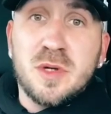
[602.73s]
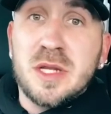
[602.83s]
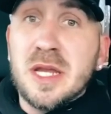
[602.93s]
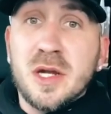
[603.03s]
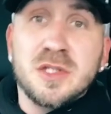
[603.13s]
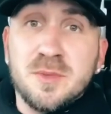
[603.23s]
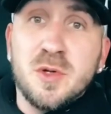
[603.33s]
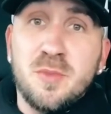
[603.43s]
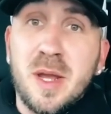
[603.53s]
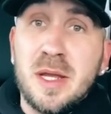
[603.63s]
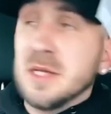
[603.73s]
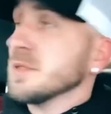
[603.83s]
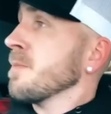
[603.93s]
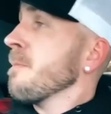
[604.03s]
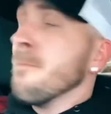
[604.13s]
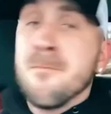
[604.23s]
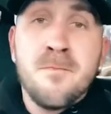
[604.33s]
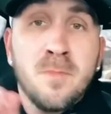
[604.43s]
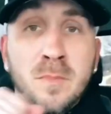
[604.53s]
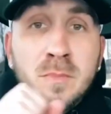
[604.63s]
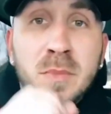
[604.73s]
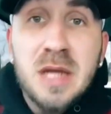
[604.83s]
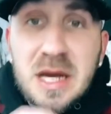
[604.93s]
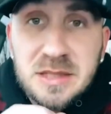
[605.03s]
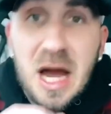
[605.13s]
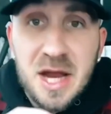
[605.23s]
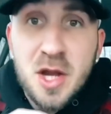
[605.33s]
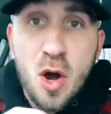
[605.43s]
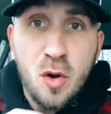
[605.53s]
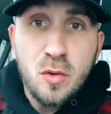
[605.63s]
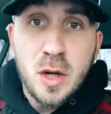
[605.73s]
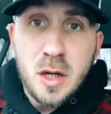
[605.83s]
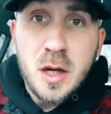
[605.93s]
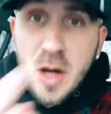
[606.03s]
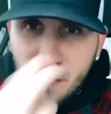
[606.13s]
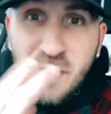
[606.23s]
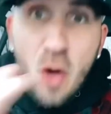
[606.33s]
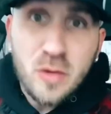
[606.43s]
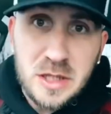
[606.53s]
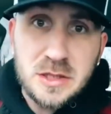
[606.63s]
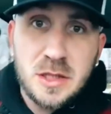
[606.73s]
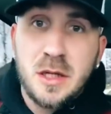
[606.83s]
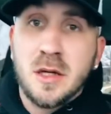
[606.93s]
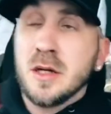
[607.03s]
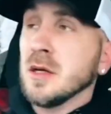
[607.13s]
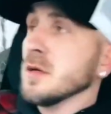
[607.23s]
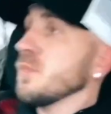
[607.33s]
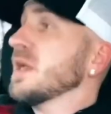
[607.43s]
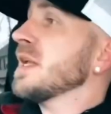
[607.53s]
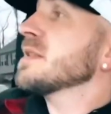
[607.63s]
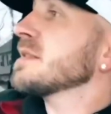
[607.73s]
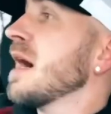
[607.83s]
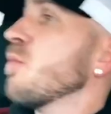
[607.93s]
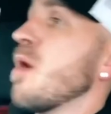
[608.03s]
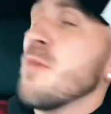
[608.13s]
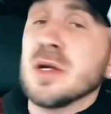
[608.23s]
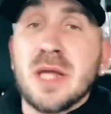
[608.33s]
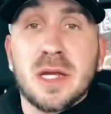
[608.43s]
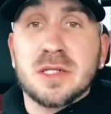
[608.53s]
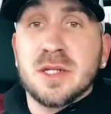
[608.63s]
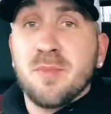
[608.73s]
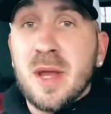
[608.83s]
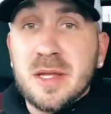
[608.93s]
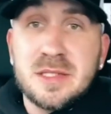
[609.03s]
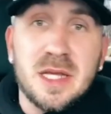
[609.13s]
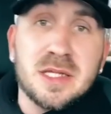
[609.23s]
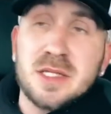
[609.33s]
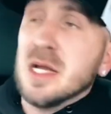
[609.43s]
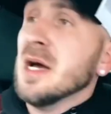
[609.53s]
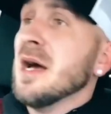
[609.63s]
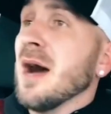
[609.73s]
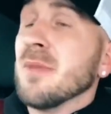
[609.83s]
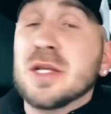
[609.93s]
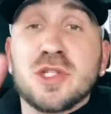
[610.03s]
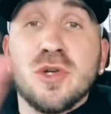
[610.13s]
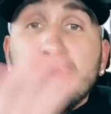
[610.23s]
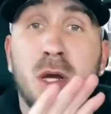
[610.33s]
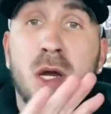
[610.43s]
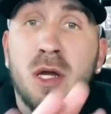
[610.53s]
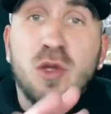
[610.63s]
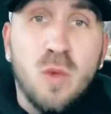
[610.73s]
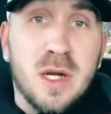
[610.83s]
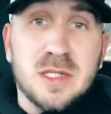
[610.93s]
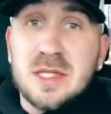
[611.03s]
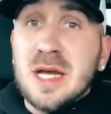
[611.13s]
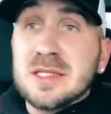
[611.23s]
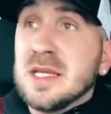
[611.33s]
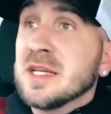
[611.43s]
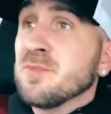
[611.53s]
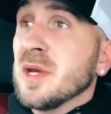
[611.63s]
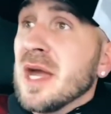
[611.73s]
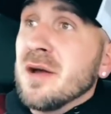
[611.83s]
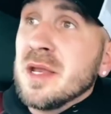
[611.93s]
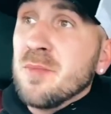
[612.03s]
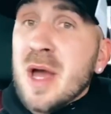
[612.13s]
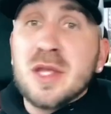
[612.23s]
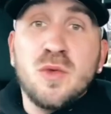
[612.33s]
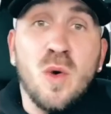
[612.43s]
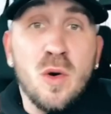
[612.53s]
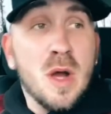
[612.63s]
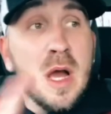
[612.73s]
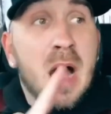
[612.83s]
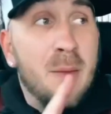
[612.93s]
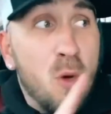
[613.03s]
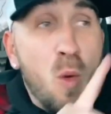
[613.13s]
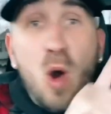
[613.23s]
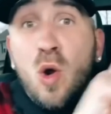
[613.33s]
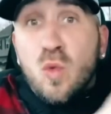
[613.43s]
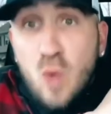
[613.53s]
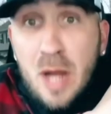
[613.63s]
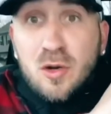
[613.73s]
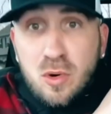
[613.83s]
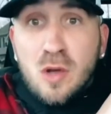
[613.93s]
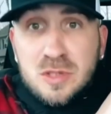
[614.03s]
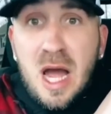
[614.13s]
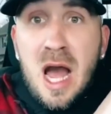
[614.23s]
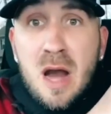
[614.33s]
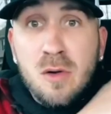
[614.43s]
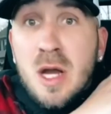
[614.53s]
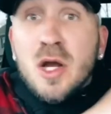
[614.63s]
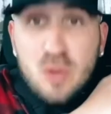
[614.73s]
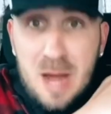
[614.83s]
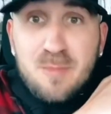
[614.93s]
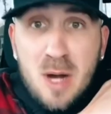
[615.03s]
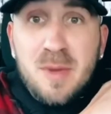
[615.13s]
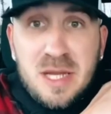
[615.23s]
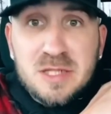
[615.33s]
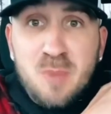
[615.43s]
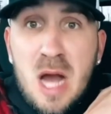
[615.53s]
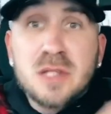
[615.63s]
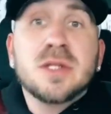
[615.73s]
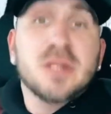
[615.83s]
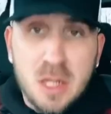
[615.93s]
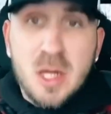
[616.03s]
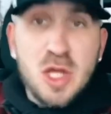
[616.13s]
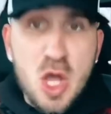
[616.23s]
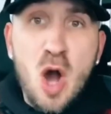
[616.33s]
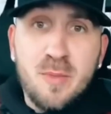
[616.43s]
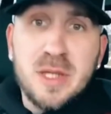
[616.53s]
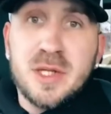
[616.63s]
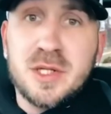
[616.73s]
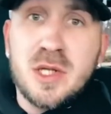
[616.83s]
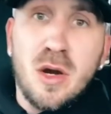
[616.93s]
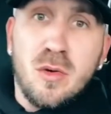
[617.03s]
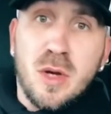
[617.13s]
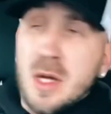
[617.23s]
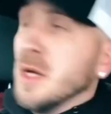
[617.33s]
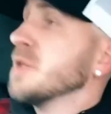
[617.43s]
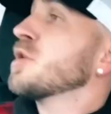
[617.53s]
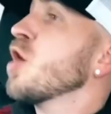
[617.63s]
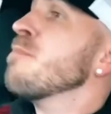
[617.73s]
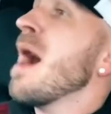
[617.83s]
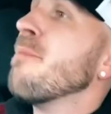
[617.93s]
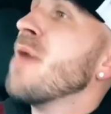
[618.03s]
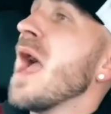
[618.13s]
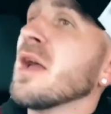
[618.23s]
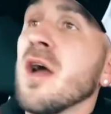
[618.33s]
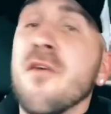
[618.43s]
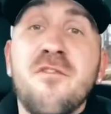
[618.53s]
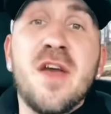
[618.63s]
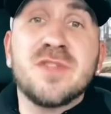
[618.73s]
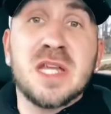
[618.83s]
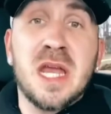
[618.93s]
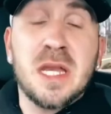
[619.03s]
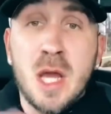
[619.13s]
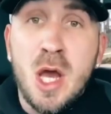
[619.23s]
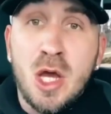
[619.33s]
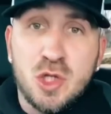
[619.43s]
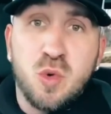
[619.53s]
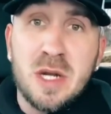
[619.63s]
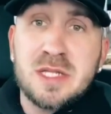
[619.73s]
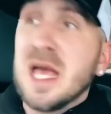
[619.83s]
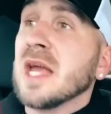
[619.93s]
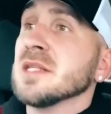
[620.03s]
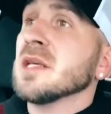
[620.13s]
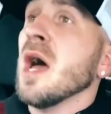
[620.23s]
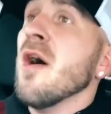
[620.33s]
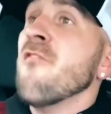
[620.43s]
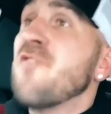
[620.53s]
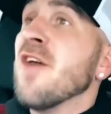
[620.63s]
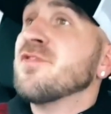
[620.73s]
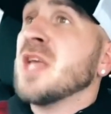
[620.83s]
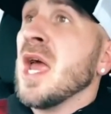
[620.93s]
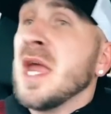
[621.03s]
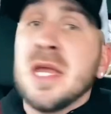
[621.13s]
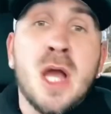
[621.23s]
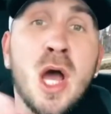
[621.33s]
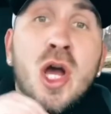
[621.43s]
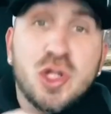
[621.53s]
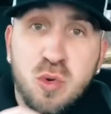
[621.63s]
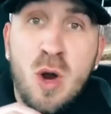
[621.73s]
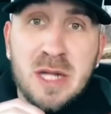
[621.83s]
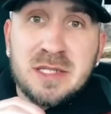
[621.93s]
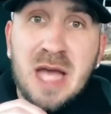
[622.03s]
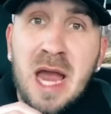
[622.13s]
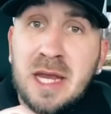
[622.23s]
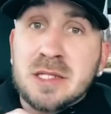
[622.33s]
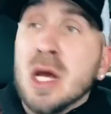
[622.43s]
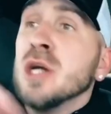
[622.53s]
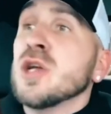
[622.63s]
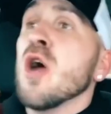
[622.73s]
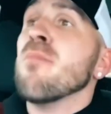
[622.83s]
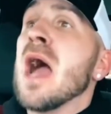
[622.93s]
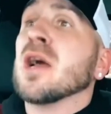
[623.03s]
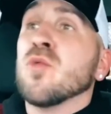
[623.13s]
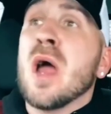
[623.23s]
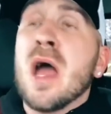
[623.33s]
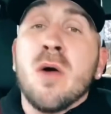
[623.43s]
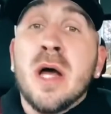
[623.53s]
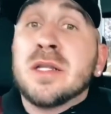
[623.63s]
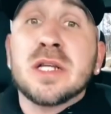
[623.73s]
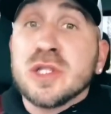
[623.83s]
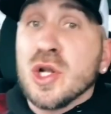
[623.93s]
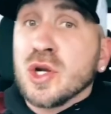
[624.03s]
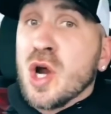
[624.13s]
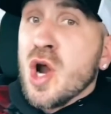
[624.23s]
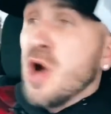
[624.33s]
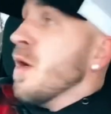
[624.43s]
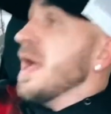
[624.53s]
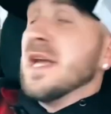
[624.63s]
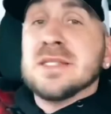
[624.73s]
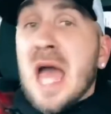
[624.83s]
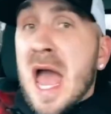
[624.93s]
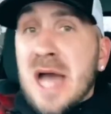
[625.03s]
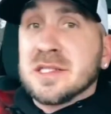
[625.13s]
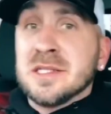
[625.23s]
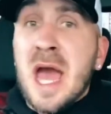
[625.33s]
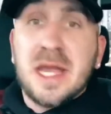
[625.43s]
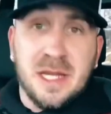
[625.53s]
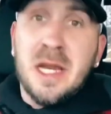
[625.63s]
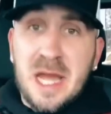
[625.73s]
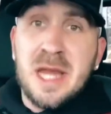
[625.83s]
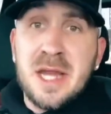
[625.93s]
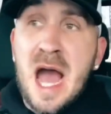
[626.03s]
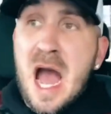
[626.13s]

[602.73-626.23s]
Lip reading: get her some new panties. Yes, I know. Focus. We get inside Walmart, take her to the panty section. I'm like, Scoot, you wear a size 6, pick out any pack you want. I'm gonna walk right across the aisle, grab Bubba his boxers. Y'all be good to go. Turn my back, 15, 20 seconds. 15, 20 seconds, turn back around. This little girl is ass naked in the aisle.